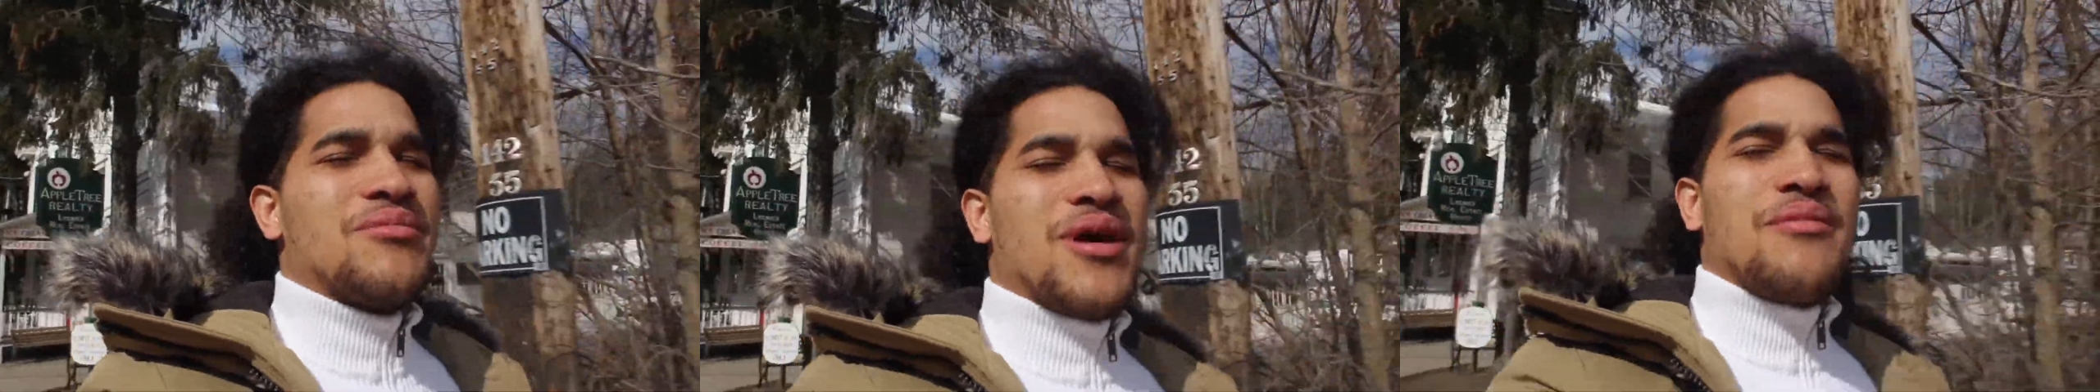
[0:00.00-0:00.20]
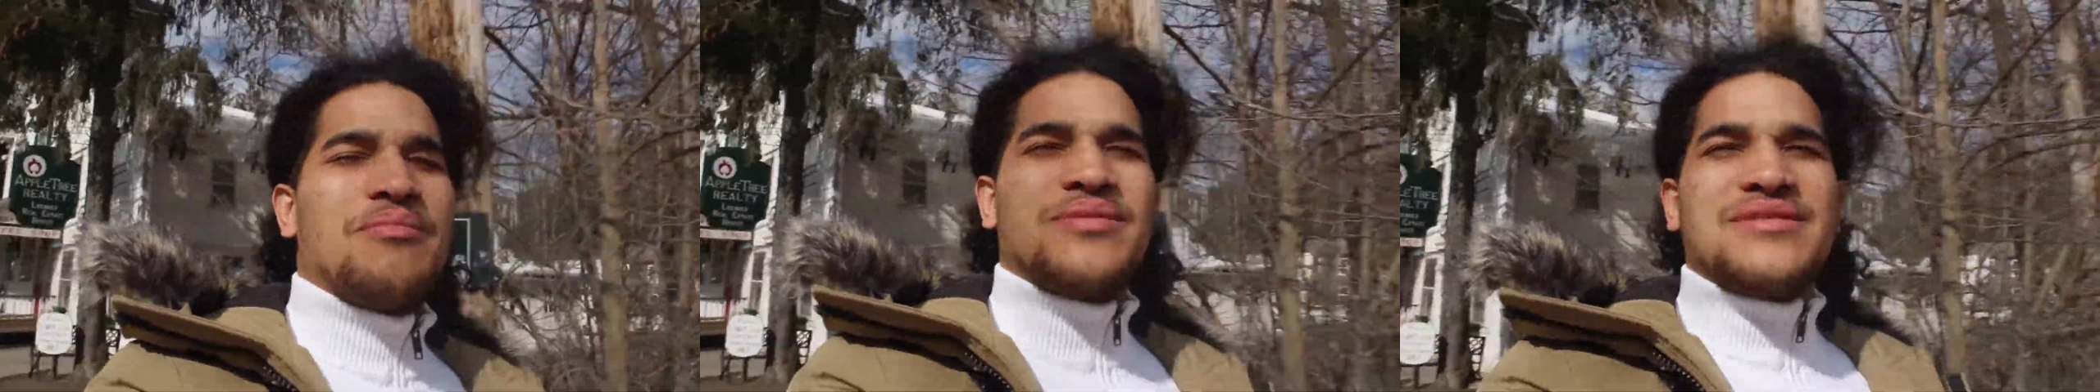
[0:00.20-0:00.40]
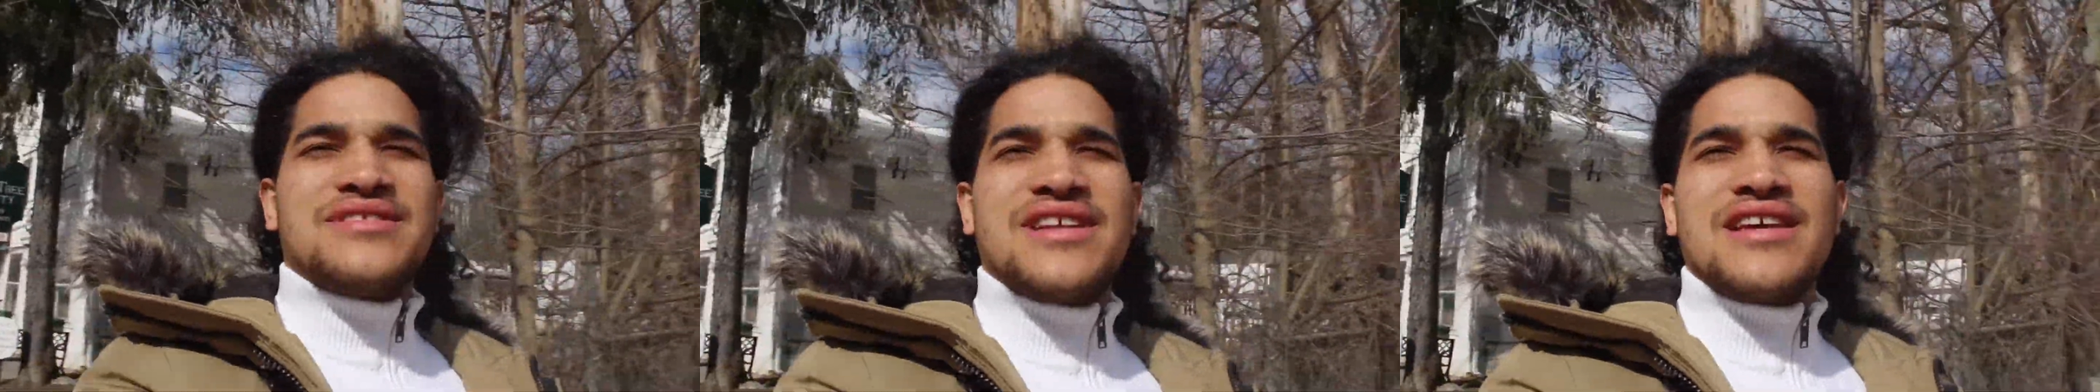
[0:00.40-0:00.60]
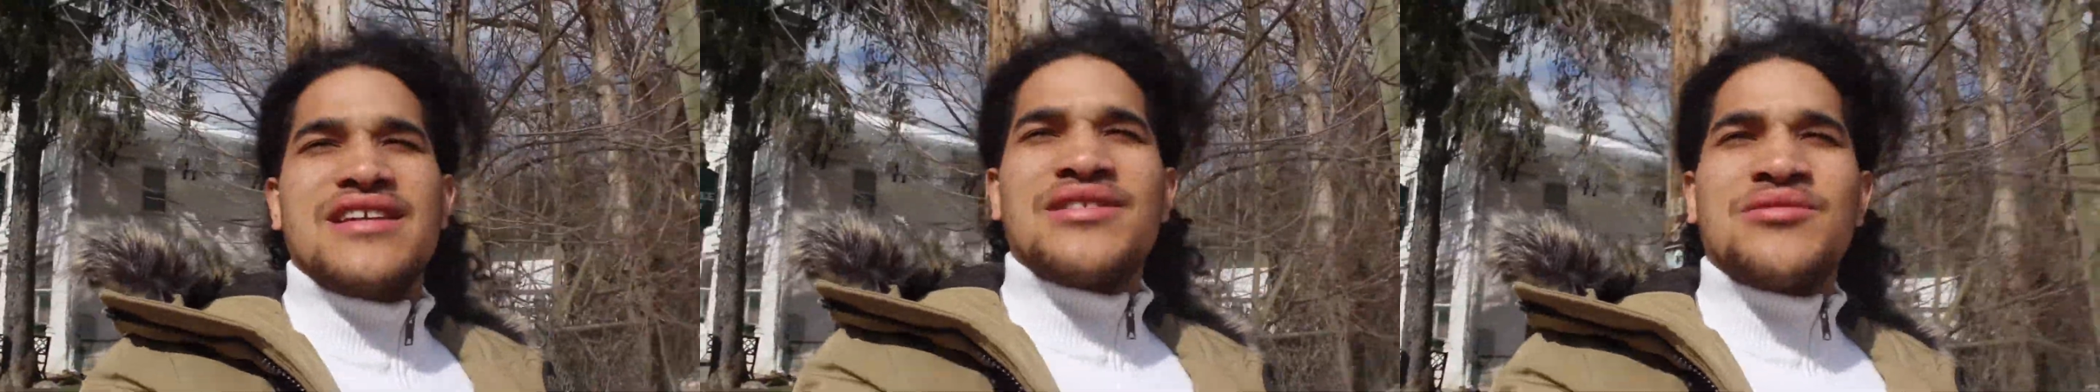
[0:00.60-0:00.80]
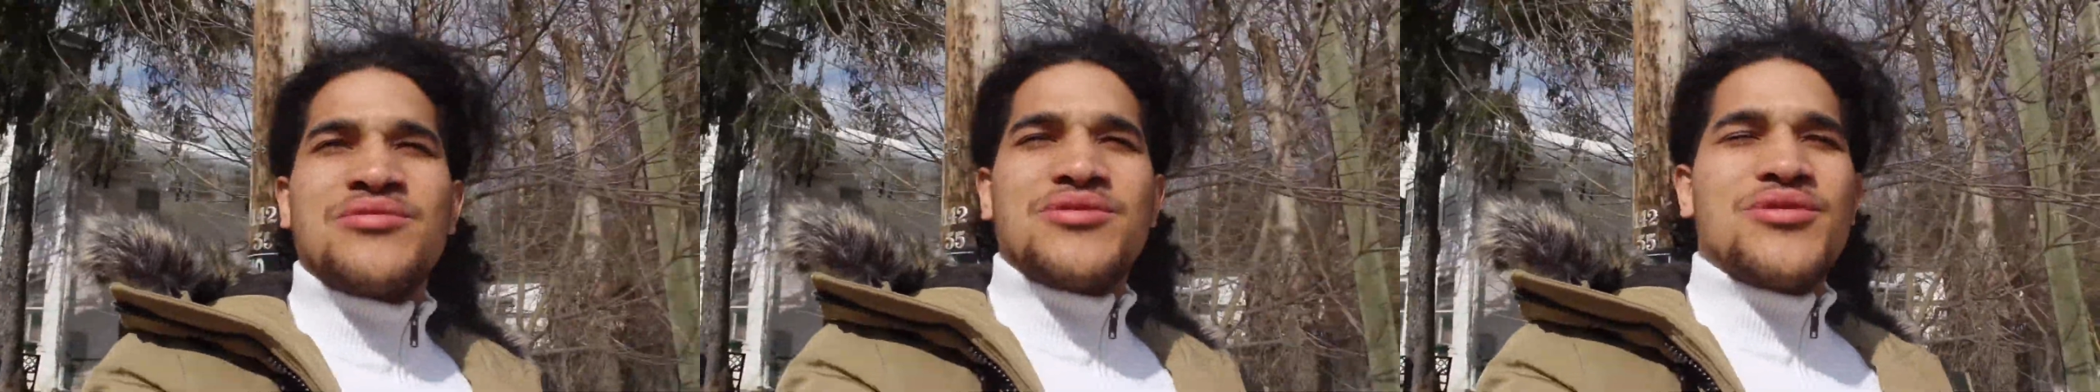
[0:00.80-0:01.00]

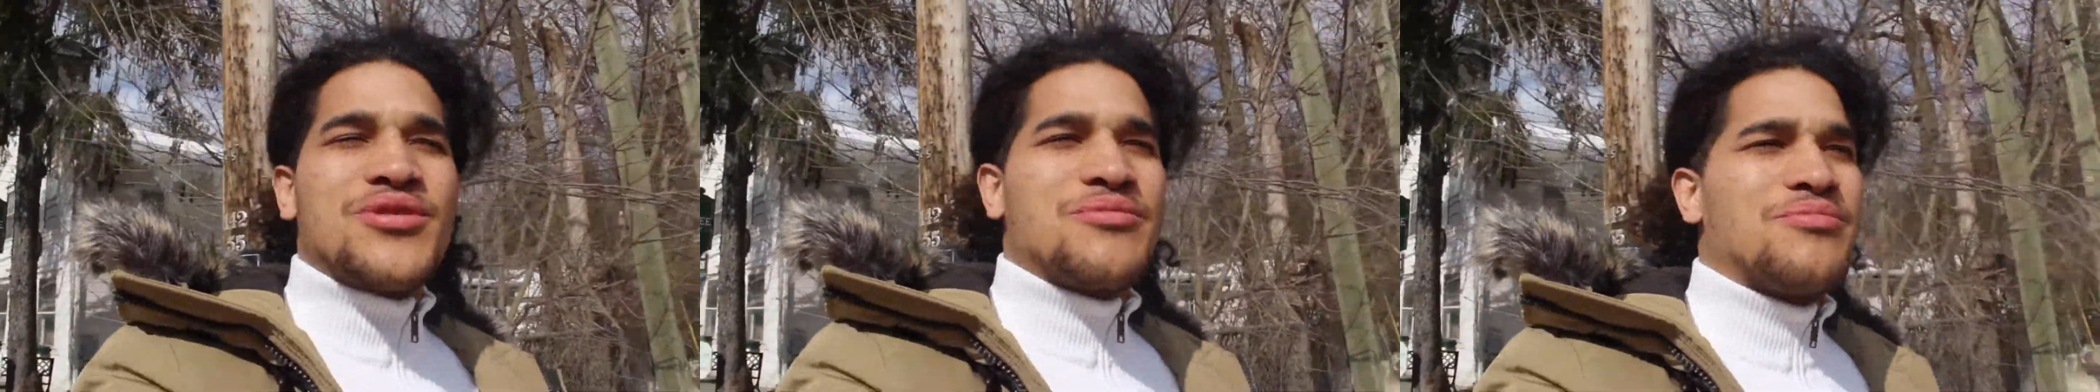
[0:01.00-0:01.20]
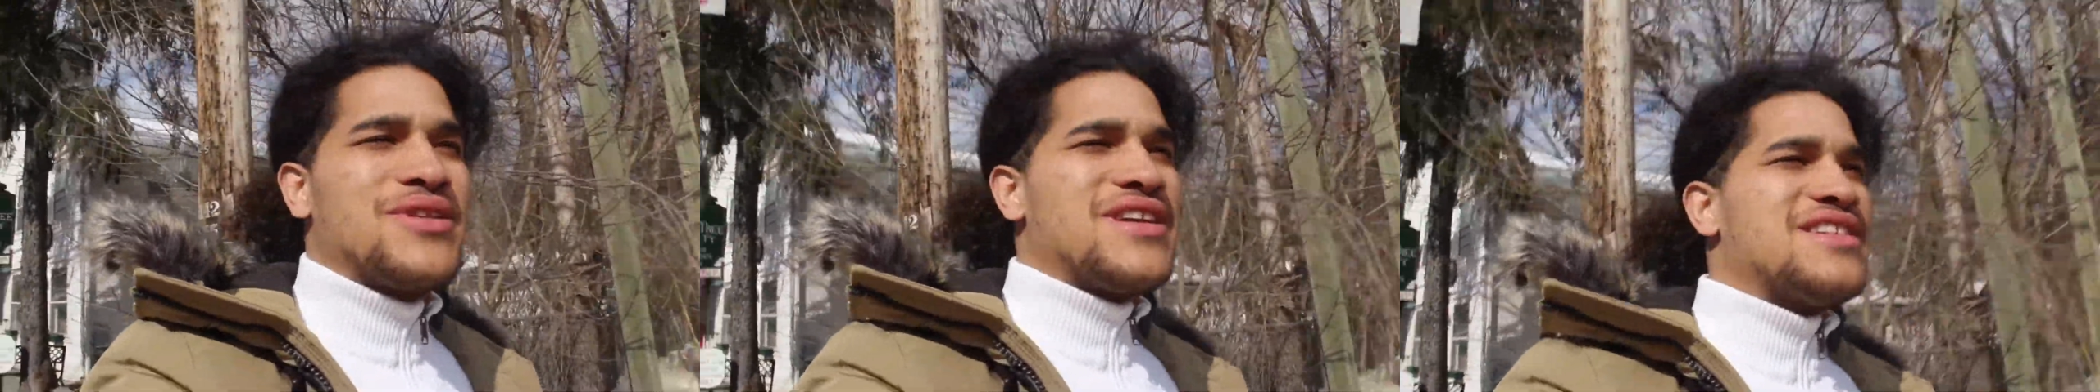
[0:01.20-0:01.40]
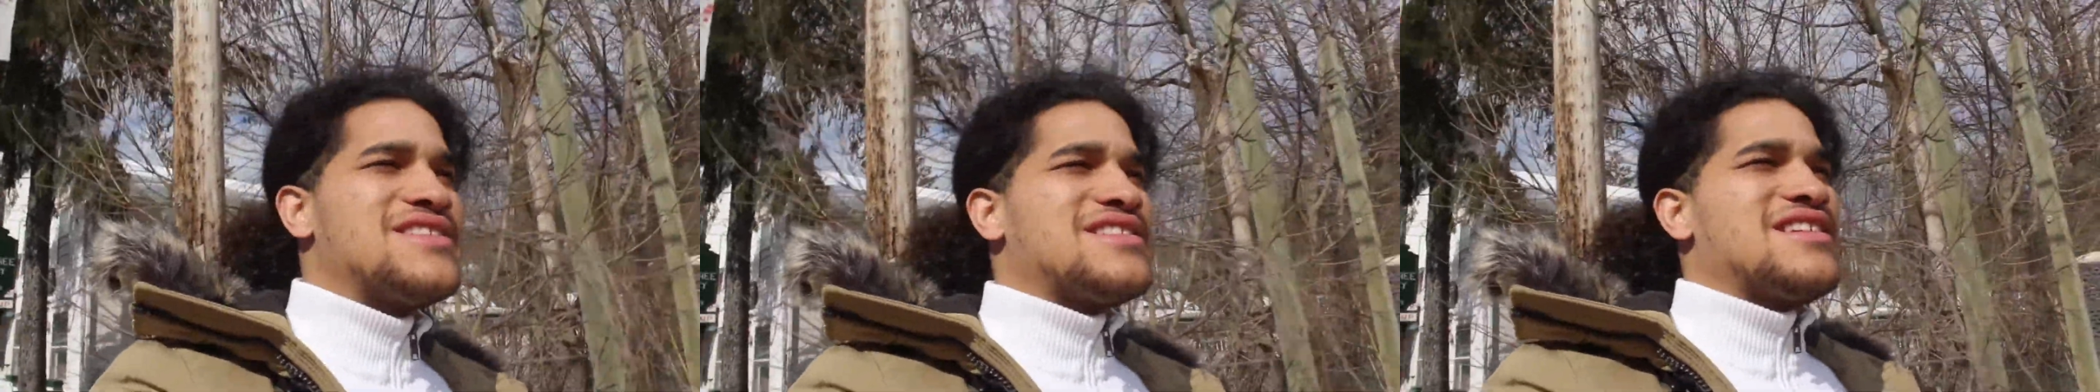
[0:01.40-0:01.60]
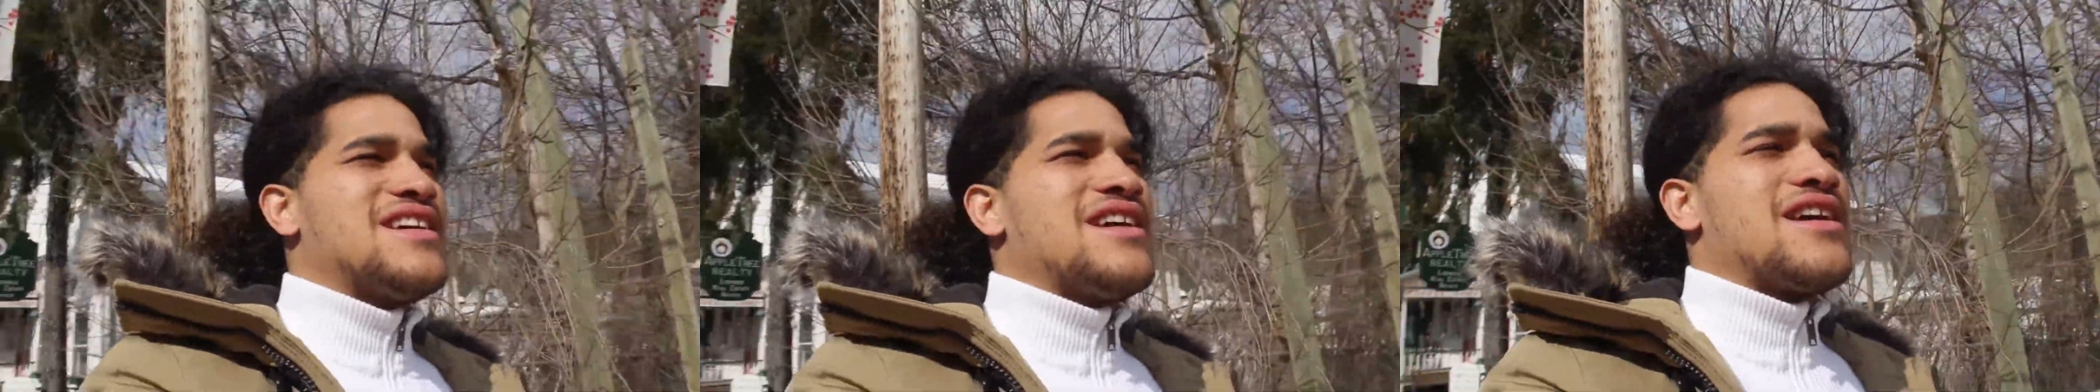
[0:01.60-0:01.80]
upstate New York place.